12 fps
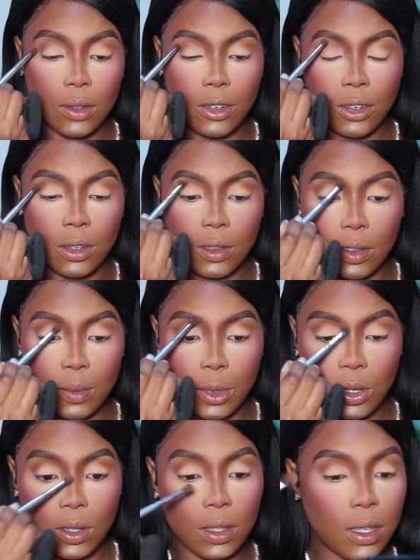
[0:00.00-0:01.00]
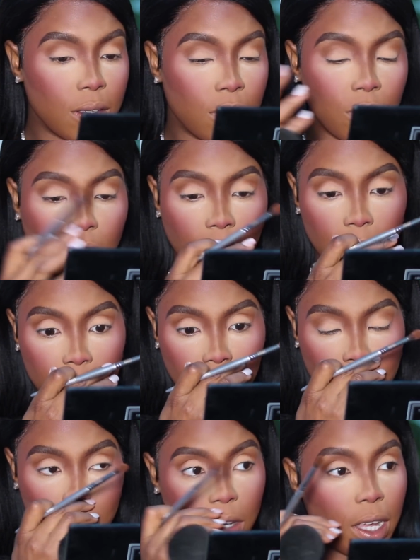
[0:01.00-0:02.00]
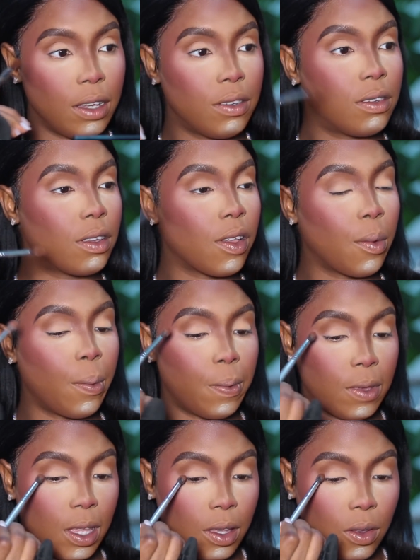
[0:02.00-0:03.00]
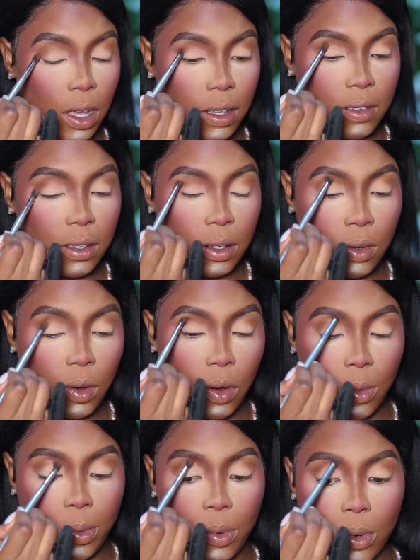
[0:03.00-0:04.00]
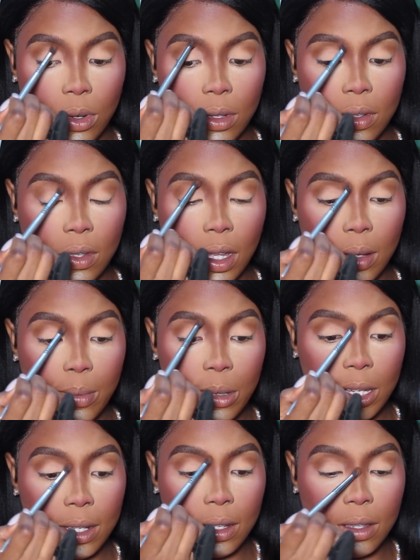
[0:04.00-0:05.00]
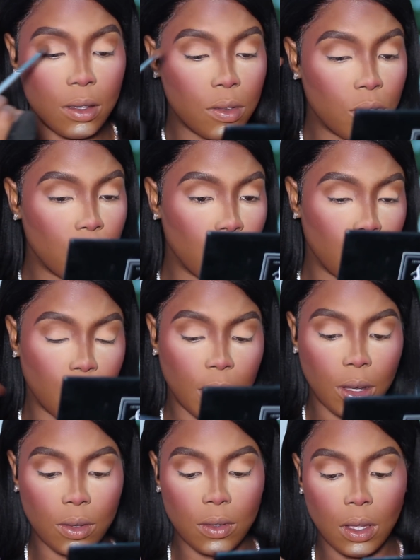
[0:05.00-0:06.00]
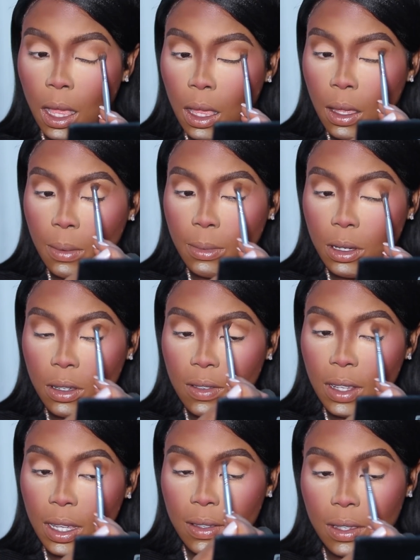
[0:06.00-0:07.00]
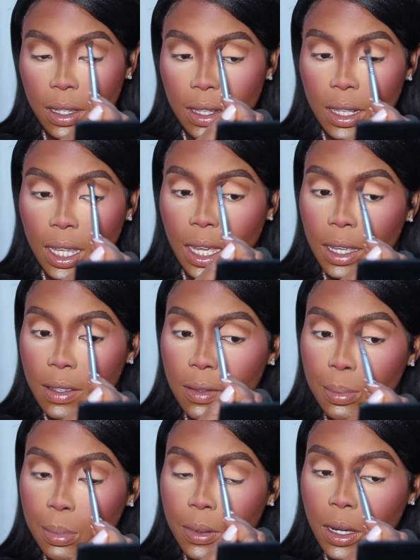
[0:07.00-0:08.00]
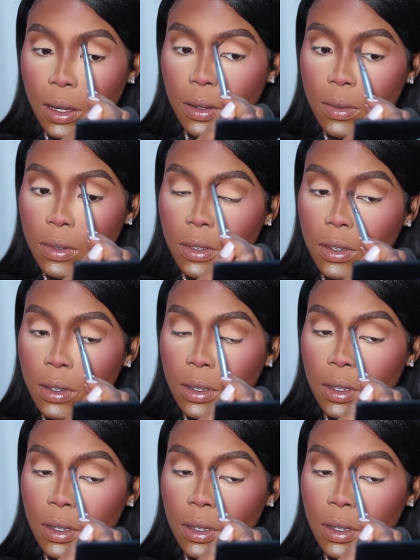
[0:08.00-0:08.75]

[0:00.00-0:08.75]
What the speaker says: Trust me on this, regardless of your eye shape, take your eyeshadow upwards and blend it into your brows, because that's a nice brown